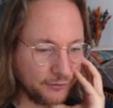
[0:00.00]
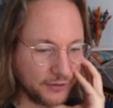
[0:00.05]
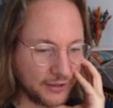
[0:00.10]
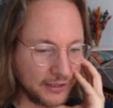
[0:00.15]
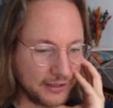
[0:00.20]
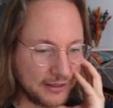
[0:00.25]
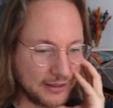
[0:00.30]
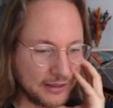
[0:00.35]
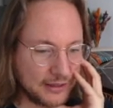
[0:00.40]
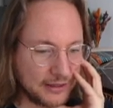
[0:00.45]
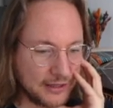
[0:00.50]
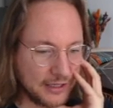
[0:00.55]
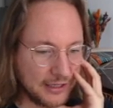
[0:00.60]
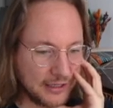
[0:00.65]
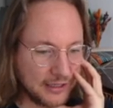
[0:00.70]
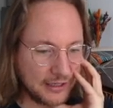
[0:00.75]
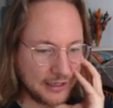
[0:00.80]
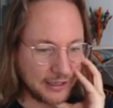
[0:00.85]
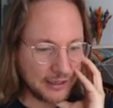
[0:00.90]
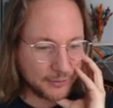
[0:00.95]
I
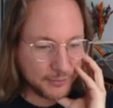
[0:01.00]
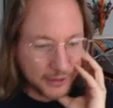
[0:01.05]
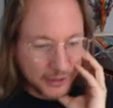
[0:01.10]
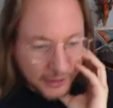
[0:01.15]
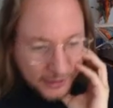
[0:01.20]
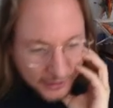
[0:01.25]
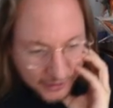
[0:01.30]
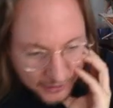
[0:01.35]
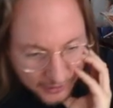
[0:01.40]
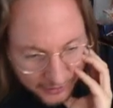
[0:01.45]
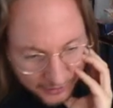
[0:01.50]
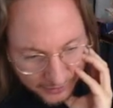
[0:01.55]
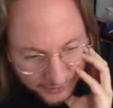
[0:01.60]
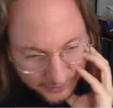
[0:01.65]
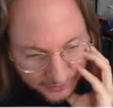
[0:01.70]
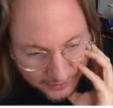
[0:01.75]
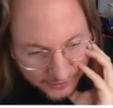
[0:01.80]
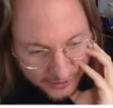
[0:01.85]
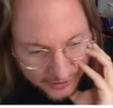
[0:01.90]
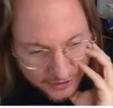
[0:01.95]
think I'm
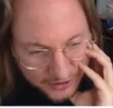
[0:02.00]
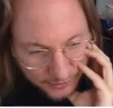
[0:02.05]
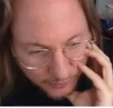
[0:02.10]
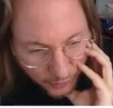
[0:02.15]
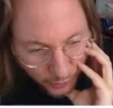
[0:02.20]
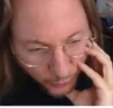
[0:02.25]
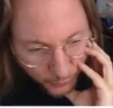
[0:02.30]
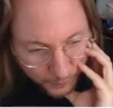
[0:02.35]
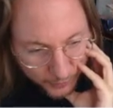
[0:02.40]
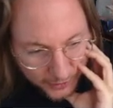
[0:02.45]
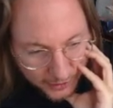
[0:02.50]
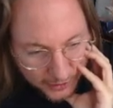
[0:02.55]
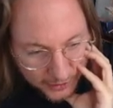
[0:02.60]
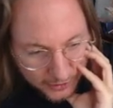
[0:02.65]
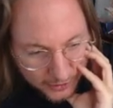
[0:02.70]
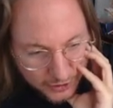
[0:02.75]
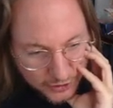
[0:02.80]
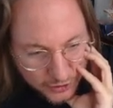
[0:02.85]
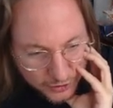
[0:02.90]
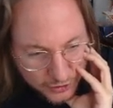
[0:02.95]
gonna, there's some opening
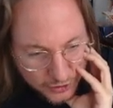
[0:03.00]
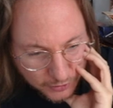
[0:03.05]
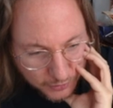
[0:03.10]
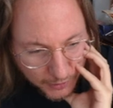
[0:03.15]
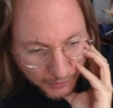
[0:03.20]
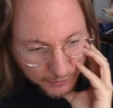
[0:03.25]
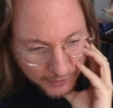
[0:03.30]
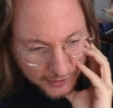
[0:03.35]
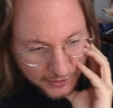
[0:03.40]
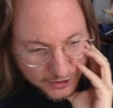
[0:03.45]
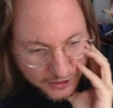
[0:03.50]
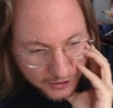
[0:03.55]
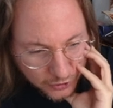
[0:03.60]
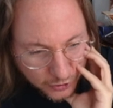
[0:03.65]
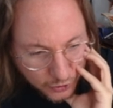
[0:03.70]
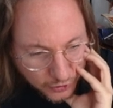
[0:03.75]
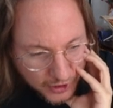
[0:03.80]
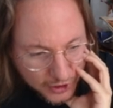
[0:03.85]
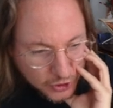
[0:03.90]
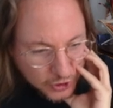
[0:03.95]
here too, so maybe there's a
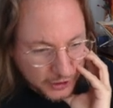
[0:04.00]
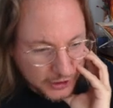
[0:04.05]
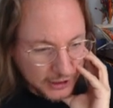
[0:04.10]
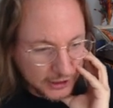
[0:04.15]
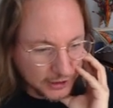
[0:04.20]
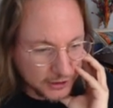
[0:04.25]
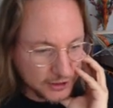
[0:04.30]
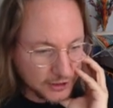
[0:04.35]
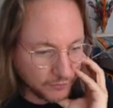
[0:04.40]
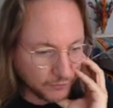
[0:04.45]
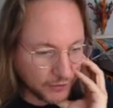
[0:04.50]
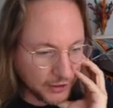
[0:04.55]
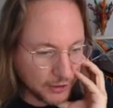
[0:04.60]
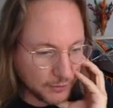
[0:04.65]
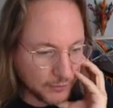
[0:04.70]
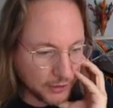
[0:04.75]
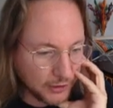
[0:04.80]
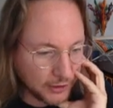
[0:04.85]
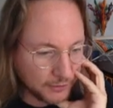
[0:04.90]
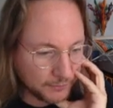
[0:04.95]
treasure here. So I think
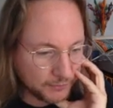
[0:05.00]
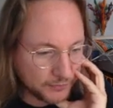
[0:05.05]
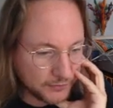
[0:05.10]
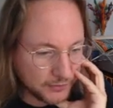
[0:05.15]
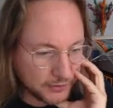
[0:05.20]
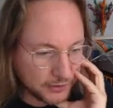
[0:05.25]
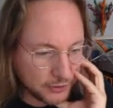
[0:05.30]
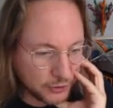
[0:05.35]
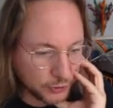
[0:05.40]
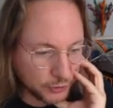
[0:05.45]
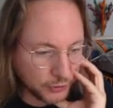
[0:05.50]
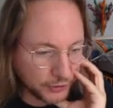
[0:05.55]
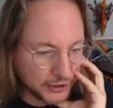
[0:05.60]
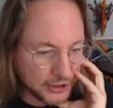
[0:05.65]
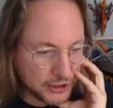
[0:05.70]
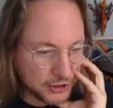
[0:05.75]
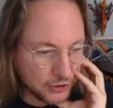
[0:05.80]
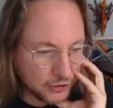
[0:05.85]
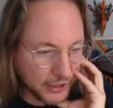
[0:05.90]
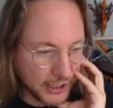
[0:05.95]
I'm gonna duel
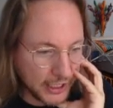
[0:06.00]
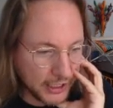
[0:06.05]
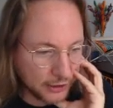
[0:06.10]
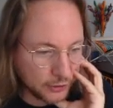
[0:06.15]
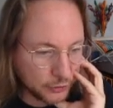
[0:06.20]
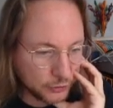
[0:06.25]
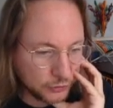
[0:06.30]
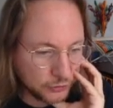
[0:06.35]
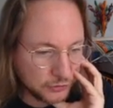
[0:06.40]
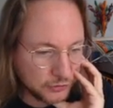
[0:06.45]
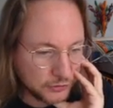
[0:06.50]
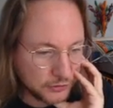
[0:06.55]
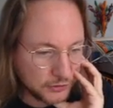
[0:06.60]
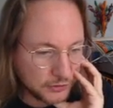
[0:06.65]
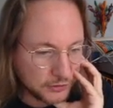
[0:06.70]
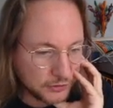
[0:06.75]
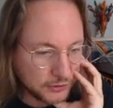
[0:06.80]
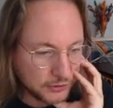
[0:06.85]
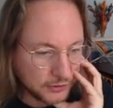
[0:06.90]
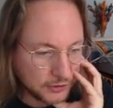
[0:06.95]
this Dragu.
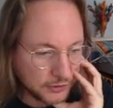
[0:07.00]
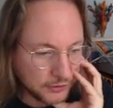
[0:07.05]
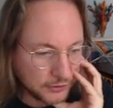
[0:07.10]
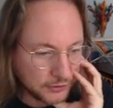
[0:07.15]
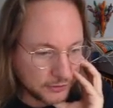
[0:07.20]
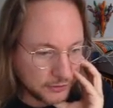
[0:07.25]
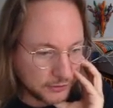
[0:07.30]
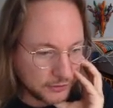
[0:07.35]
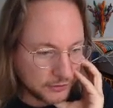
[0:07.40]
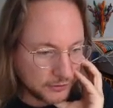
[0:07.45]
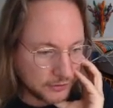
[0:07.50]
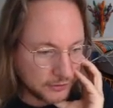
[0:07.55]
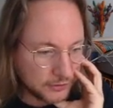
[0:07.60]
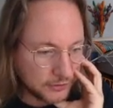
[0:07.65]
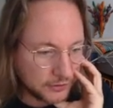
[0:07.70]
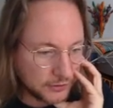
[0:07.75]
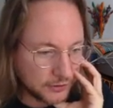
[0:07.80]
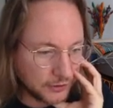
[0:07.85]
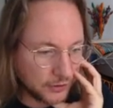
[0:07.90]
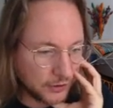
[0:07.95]

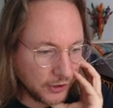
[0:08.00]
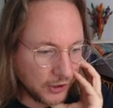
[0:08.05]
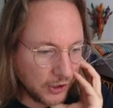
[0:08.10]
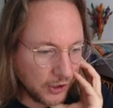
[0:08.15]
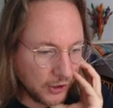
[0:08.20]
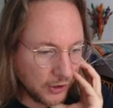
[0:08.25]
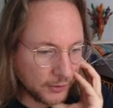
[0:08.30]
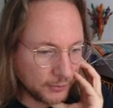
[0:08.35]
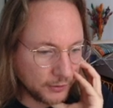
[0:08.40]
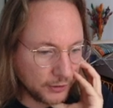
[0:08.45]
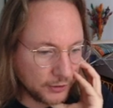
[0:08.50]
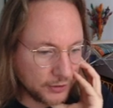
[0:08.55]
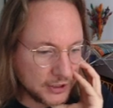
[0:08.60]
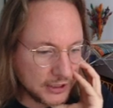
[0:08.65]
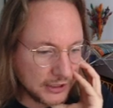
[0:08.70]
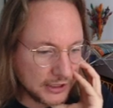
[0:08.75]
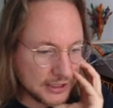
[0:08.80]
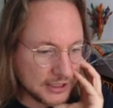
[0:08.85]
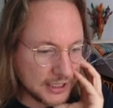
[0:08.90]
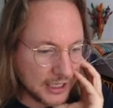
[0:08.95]
Oh no, I'm
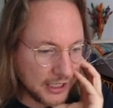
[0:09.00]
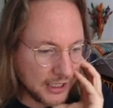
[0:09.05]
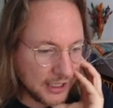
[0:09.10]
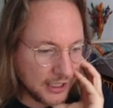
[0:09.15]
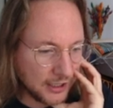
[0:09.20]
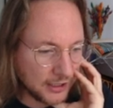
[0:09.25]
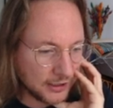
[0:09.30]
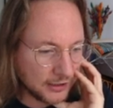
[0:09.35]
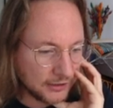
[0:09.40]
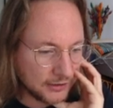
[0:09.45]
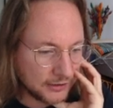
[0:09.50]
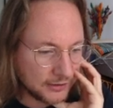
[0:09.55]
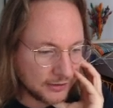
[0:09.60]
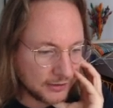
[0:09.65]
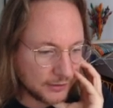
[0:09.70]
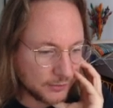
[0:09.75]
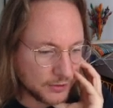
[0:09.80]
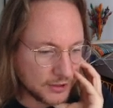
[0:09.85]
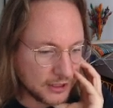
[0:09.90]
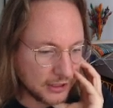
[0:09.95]
losing the Sengir.
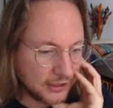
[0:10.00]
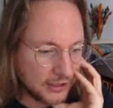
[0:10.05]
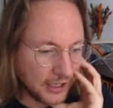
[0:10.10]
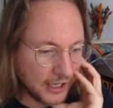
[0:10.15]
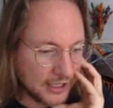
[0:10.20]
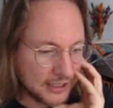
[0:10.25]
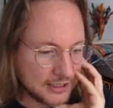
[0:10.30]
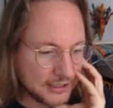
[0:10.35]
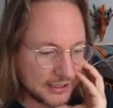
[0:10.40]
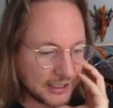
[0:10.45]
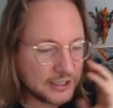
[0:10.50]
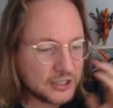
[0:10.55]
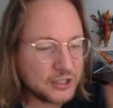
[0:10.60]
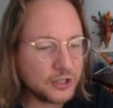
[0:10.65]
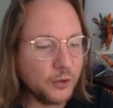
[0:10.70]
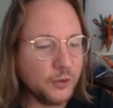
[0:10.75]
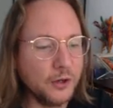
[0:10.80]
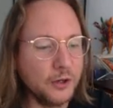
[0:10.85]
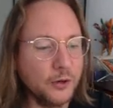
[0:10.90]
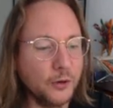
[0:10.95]
There was a dice. That's
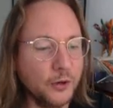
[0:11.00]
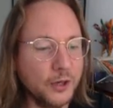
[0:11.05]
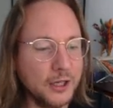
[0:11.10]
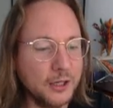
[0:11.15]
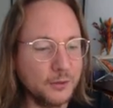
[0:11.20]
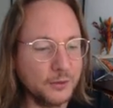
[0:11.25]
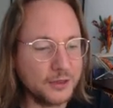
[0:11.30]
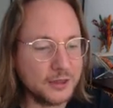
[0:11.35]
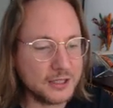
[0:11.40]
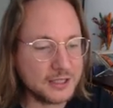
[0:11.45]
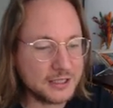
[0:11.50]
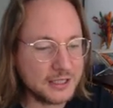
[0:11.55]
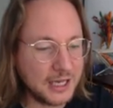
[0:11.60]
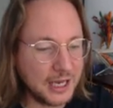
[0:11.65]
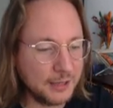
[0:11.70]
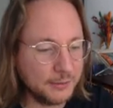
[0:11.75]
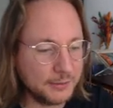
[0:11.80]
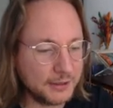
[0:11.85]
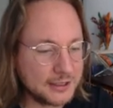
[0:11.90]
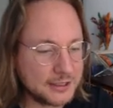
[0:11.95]
so annoying with this
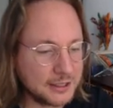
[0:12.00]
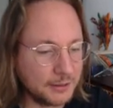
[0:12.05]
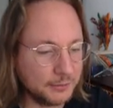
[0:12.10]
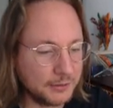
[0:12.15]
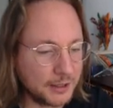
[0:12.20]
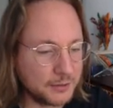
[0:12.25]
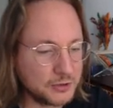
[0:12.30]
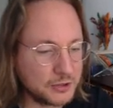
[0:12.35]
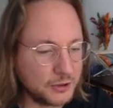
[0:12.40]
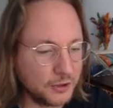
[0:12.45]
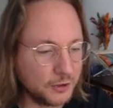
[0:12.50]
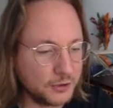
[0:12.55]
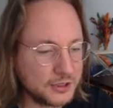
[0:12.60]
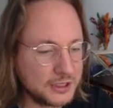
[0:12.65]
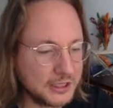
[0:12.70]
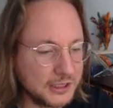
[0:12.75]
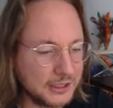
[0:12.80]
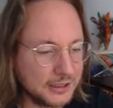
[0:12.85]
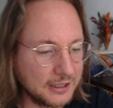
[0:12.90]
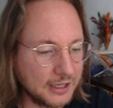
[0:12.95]
game that sometimes you don't
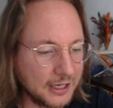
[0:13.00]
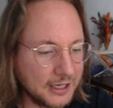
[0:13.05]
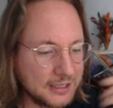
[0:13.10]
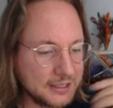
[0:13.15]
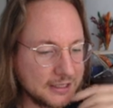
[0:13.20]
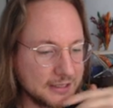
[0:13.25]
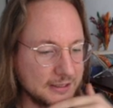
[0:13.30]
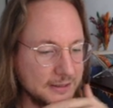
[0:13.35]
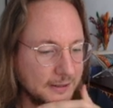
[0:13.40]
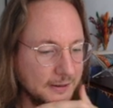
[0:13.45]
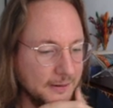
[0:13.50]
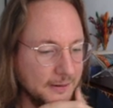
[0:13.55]
see the dice.